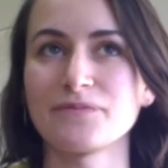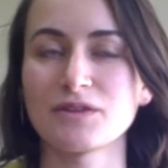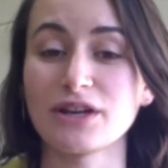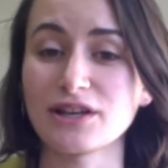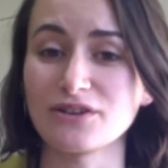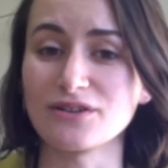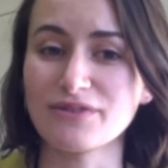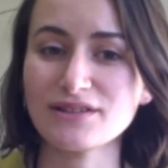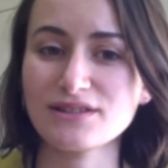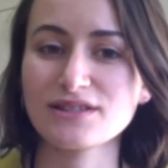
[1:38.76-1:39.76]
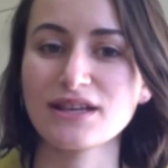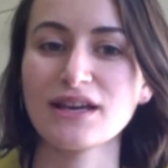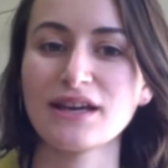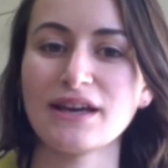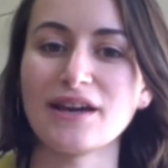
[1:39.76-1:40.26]
regular events.
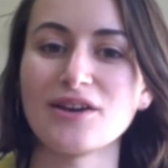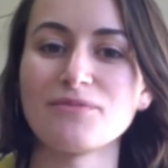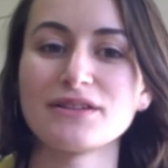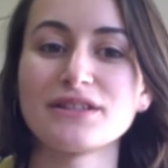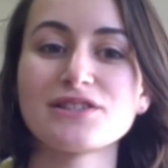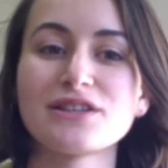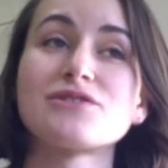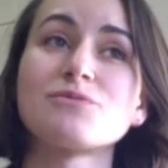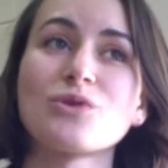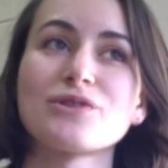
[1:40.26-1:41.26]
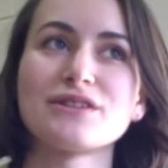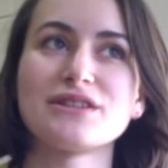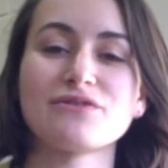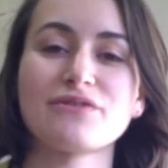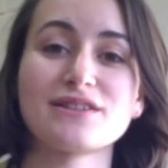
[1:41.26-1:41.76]
And it's important that
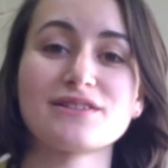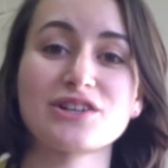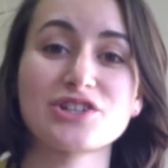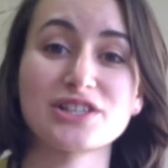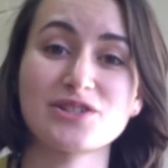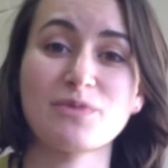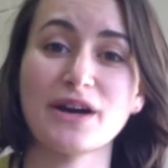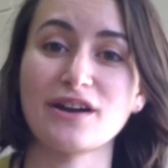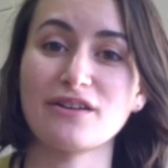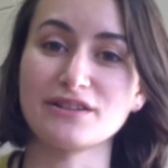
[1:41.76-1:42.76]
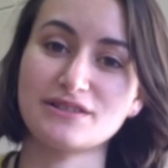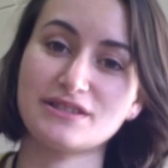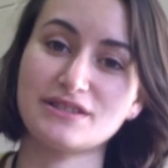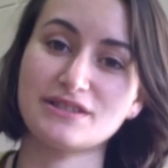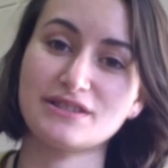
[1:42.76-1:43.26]
these events actually inspire and
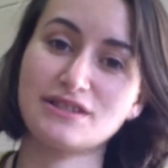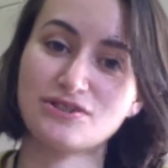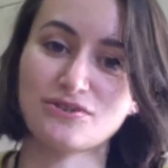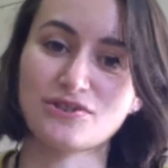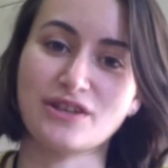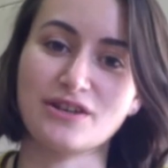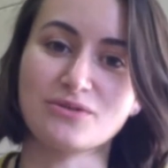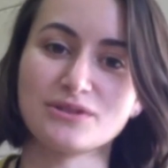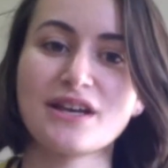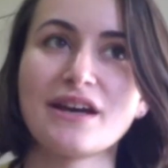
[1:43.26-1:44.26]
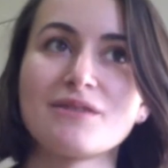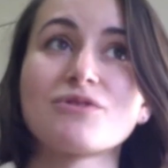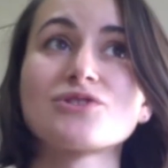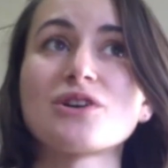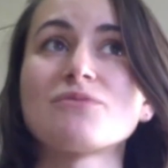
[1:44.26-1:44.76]
teach your stakeholders.
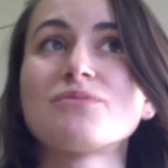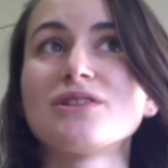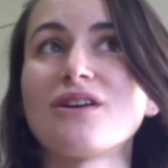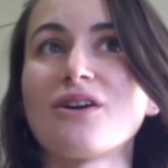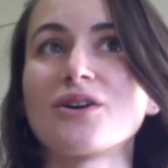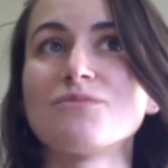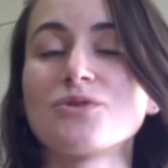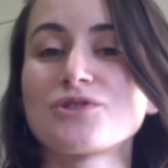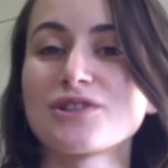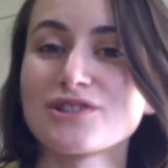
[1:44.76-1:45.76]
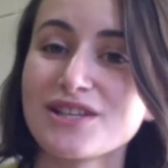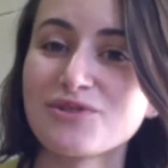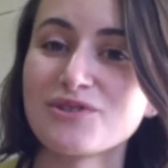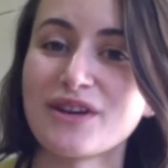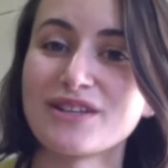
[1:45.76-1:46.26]
And for example, our most
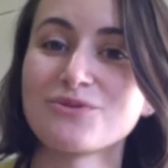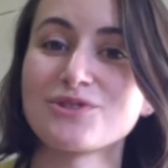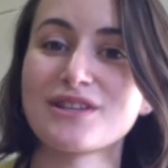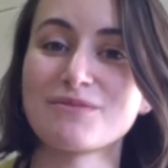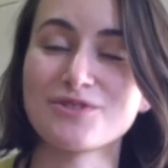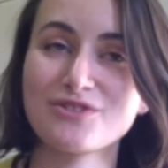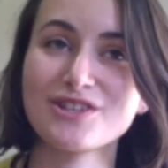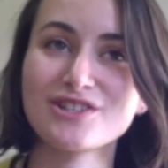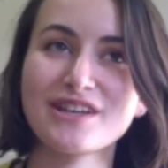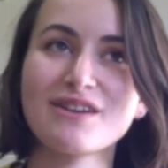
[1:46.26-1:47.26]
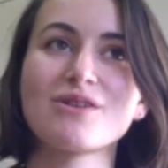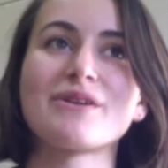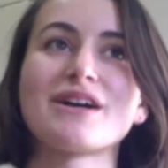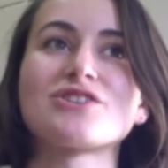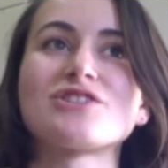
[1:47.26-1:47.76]
successful event was a demonstration day where
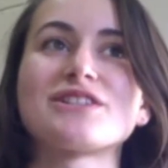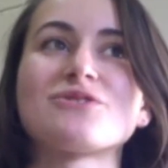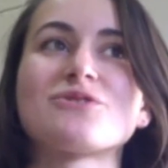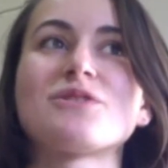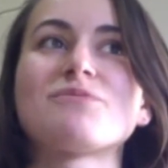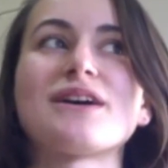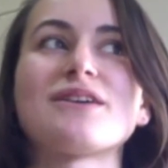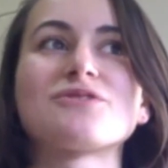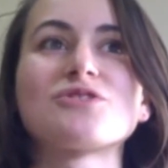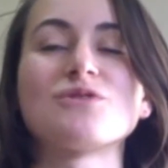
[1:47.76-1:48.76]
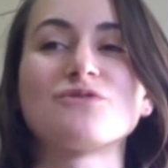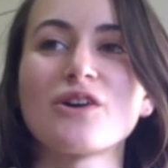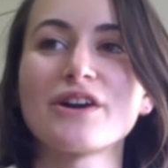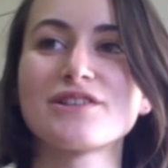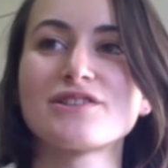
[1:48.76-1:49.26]
we actually took people out to a
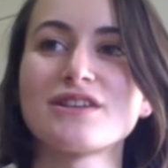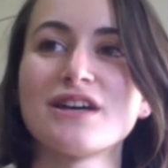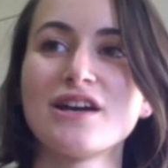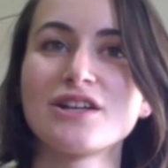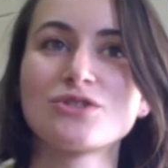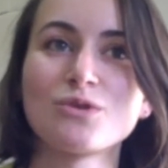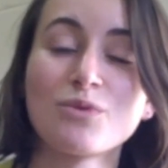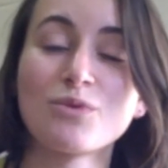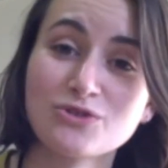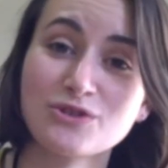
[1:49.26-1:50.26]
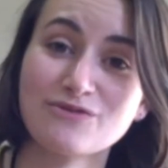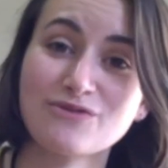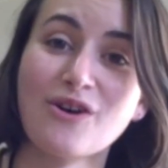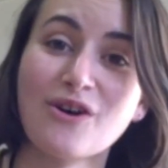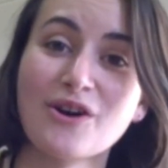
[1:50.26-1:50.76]
forest, to a poultry
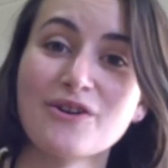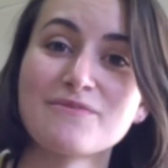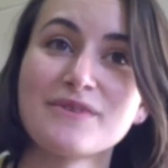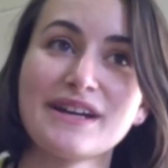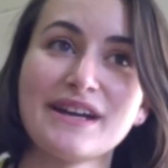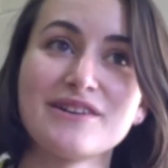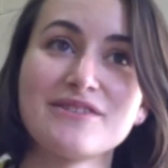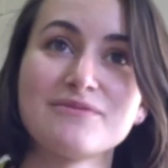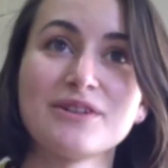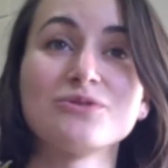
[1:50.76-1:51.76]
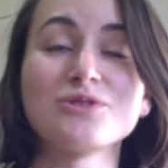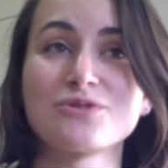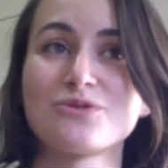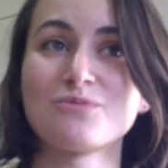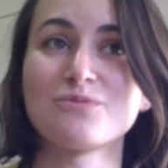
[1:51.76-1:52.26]
farm, and
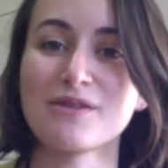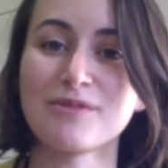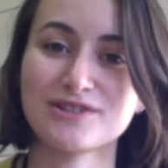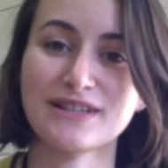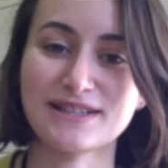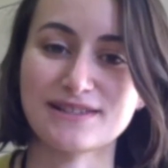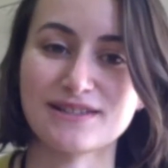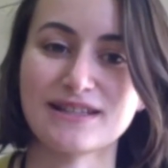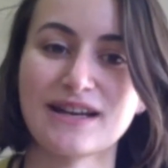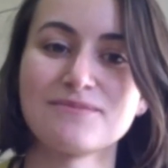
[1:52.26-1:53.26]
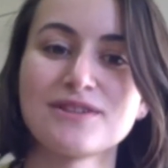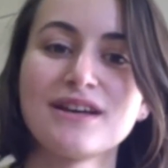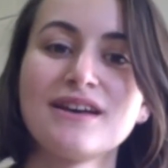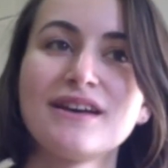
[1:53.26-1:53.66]
also to biomass analysis labs.